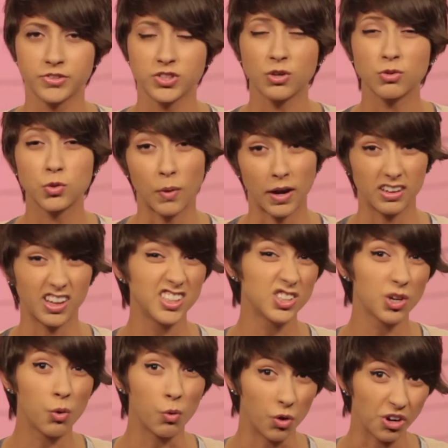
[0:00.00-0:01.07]
so
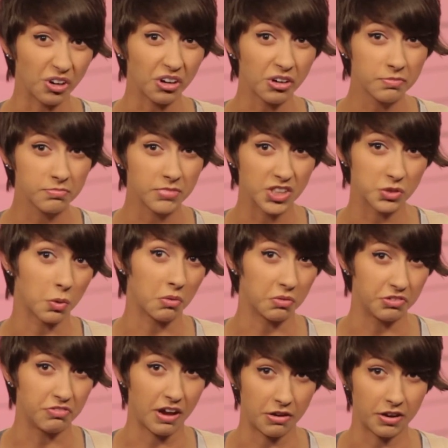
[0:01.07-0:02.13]
Twilight's a hoarder, is what
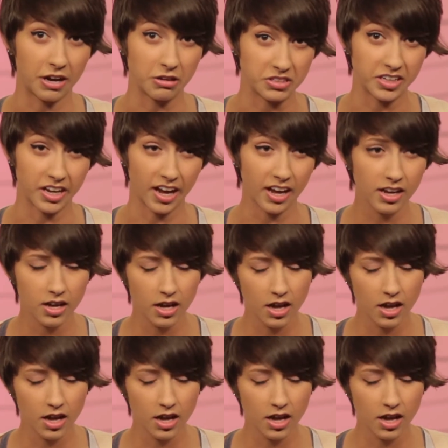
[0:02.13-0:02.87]
we found out today.